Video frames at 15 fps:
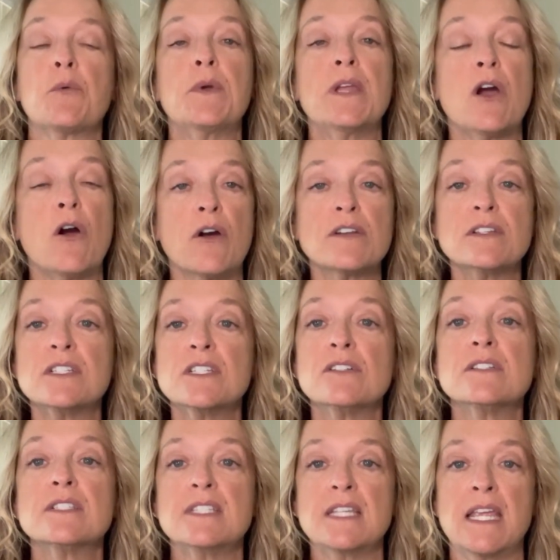we are
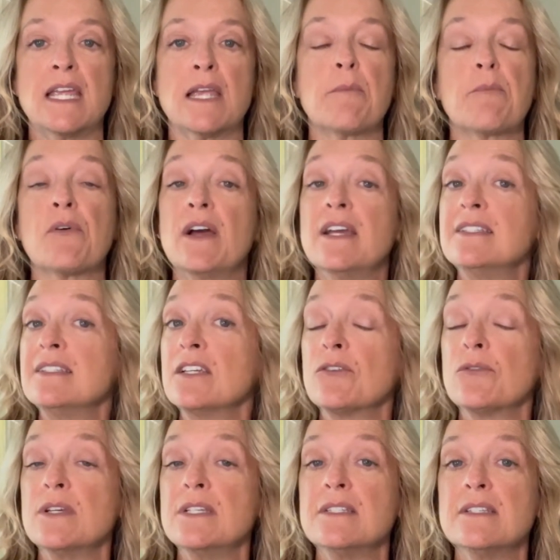still seeing price
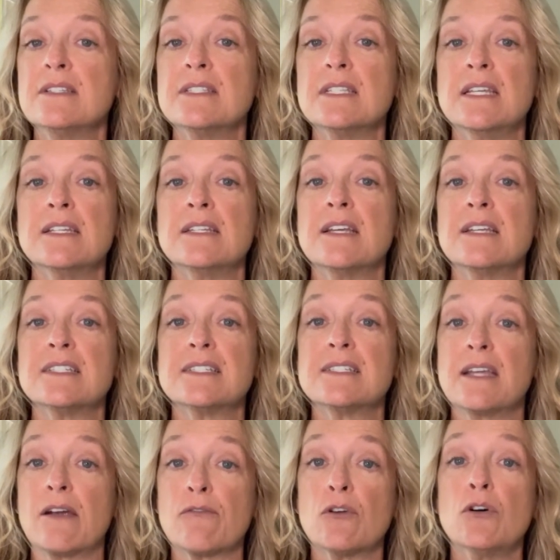increases in
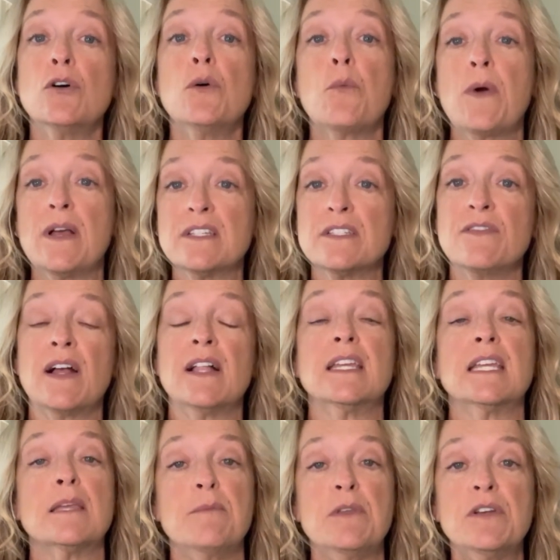several West
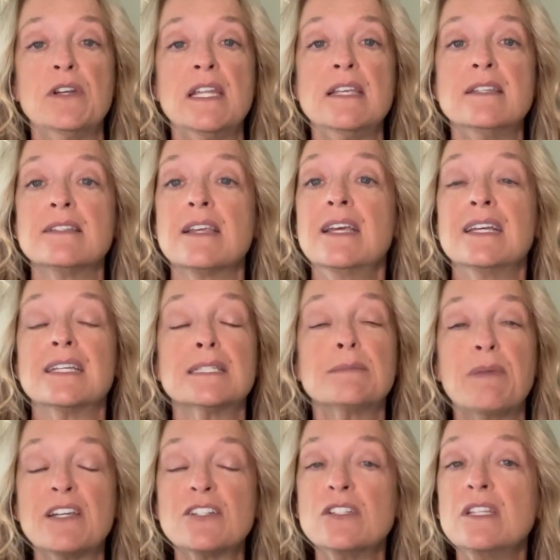Valley communities,
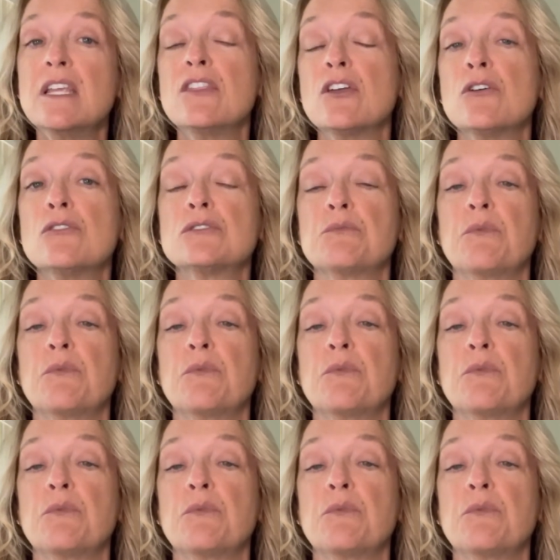especially those